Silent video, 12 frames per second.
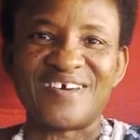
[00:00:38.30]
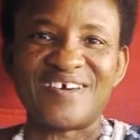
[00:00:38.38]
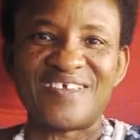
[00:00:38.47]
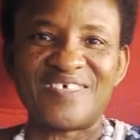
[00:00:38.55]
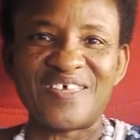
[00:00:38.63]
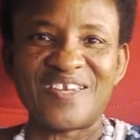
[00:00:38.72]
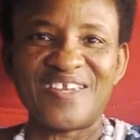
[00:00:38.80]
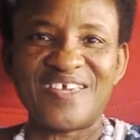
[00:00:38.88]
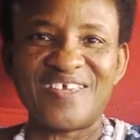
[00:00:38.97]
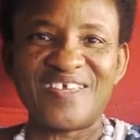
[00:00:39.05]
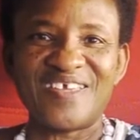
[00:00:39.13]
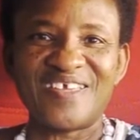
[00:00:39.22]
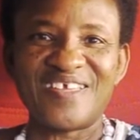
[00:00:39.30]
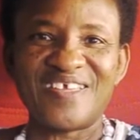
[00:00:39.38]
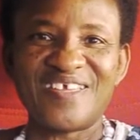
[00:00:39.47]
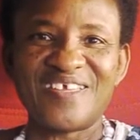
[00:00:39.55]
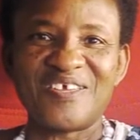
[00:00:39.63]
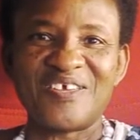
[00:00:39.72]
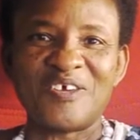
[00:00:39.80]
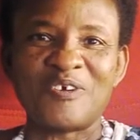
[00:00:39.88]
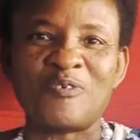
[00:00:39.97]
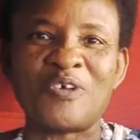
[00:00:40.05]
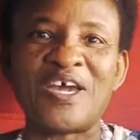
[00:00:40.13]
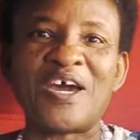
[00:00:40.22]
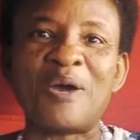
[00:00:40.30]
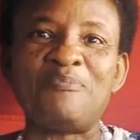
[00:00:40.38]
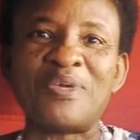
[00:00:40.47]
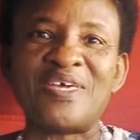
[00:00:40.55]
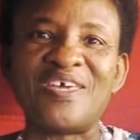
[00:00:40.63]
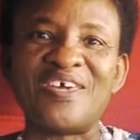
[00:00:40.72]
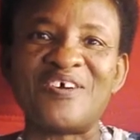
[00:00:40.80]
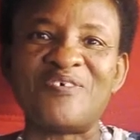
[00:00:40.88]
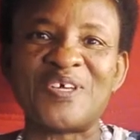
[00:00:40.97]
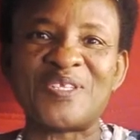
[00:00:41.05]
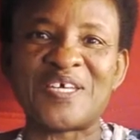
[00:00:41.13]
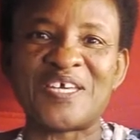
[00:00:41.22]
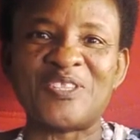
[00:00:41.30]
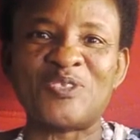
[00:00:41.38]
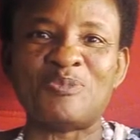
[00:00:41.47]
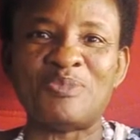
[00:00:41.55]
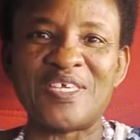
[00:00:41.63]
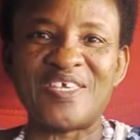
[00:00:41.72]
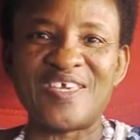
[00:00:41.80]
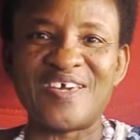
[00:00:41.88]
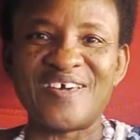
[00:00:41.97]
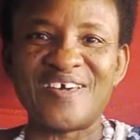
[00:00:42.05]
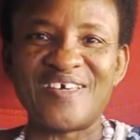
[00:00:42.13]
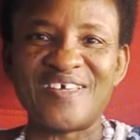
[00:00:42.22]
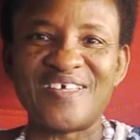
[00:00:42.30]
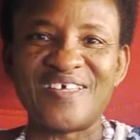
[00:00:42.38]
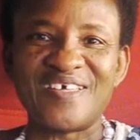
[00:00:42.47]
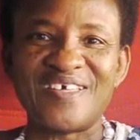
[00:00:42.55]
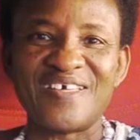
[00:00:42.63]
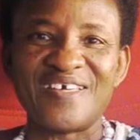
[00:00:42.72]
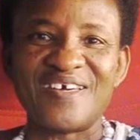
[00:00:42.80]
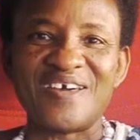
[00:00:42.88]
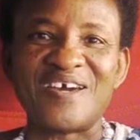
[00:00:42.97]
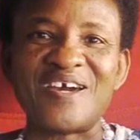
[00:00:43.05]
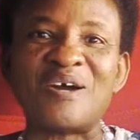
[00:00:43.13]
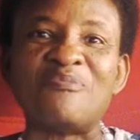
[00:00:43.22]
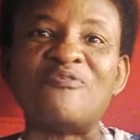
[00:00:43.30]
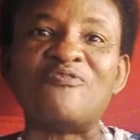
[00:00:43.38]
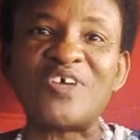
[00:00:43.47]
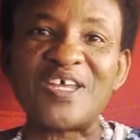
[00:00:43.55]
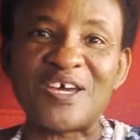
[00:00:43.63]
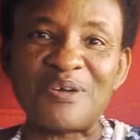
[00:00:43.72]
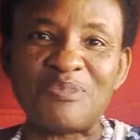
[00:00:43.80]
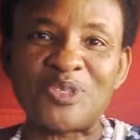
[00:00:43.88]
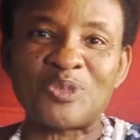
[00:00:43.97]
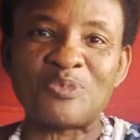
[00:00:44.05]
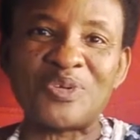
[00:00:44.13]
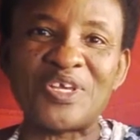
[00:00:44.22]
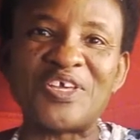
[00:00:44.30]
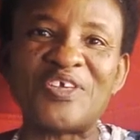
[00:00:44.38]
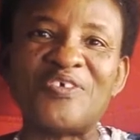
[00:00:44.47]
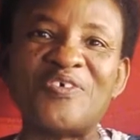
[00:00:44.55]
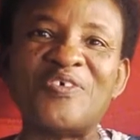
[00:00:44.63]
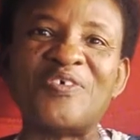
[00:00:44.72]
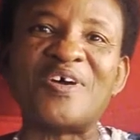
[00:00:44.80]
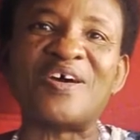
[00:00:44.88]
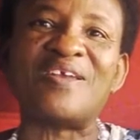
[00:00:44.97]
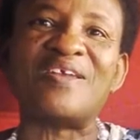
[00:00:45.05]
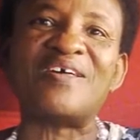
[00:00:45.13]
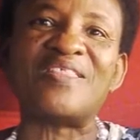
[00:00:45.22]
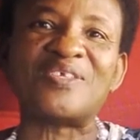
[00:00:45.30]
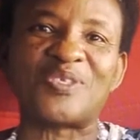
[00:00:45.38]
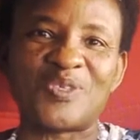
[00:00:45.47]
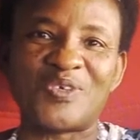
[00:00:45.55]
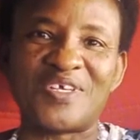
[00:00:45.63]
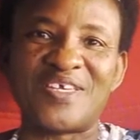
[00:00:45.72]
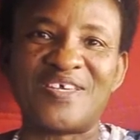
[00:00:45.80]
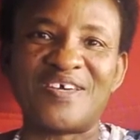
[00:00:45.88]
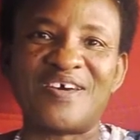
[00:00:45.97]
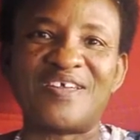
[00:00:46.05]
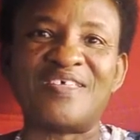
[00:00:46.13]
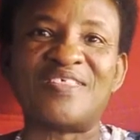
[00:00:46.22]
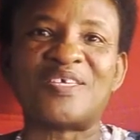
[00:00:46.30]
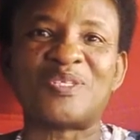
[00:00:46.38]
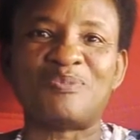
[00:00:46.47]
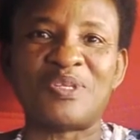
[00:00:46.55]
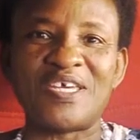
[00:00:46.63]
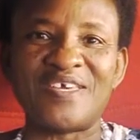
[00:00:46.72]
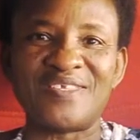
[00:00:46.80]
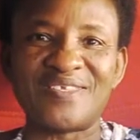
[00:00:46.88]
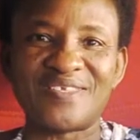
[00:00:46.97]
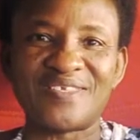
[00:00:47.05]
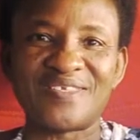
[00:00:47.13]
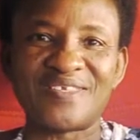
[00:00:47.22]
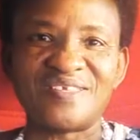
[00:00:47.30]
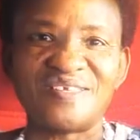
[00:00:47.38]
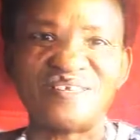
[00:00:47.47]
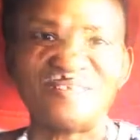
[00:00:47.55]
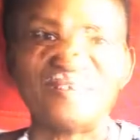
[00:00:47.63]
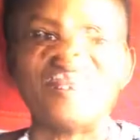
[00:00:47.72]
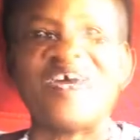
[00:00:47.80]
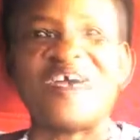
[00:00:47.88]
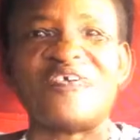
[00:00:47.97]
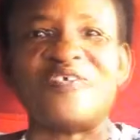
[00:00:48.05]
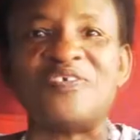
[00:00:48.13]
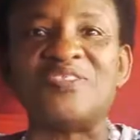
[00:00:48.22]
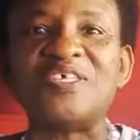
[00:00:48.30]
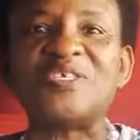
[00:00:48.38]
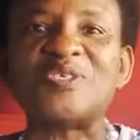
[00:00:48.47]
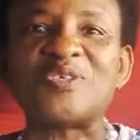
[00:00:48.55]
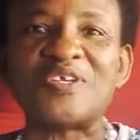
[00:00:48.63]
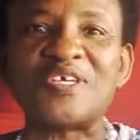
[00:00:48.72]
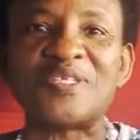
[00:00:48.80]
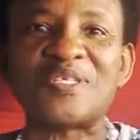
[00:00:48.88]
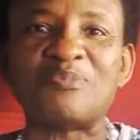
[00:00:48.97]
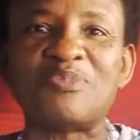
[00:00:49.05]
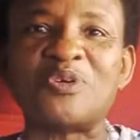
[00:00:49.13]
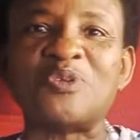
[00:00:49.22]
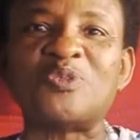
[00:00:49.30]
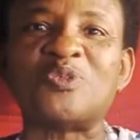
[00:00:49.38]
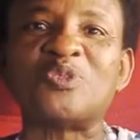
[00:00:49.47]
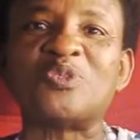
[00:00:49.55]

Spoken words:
another day. We are happy once again to be here. I'm very happy to bring you another story, another experience. Now, this story is about